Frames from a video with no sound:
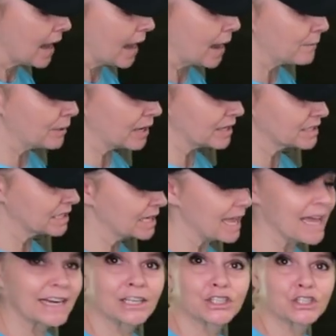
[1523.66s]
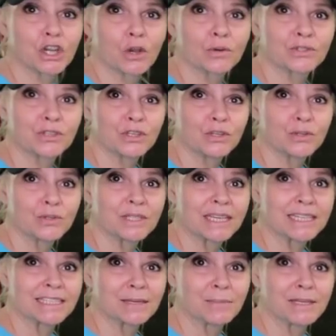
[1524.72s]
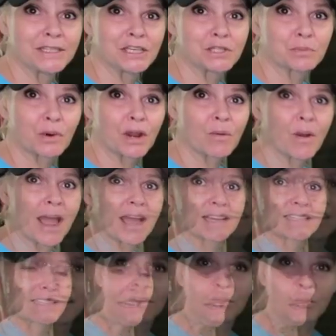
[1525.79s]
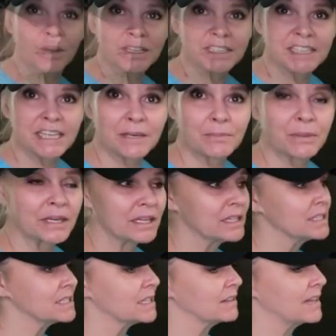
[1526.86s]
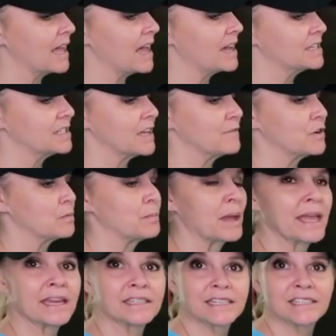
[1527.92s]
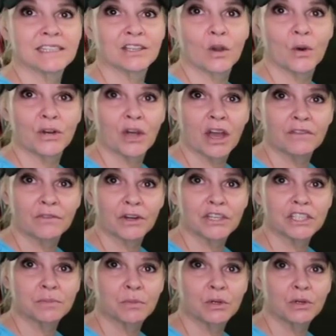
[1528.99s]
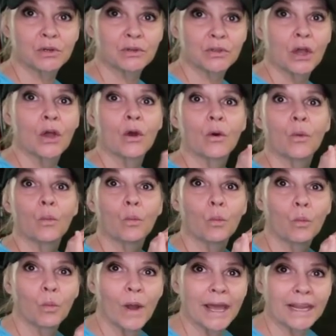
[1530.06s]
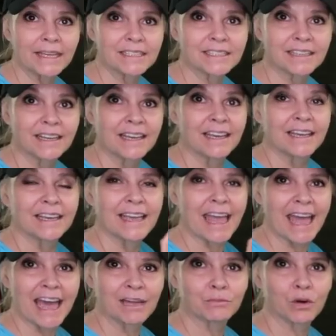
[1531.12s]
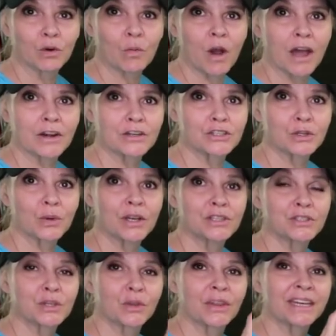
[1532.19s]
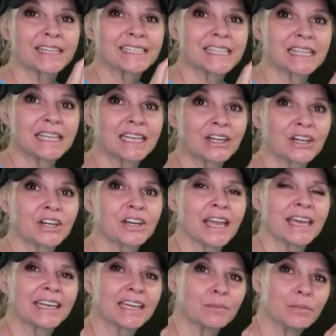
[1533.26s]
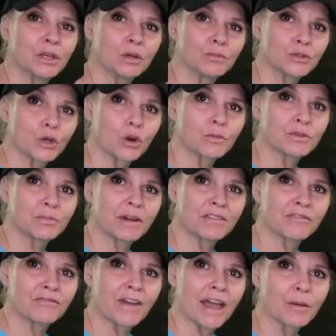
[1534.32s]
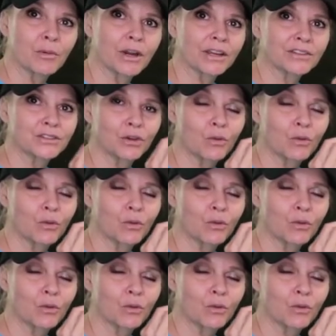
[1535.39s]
Um, but uh, today I just chose to use the Easy Peasy Spray Wax. Uh, one tip is that if your paint isn't going on very smooth, wet it add more water to it so that it's thinner and it can be absorbed by the fabric.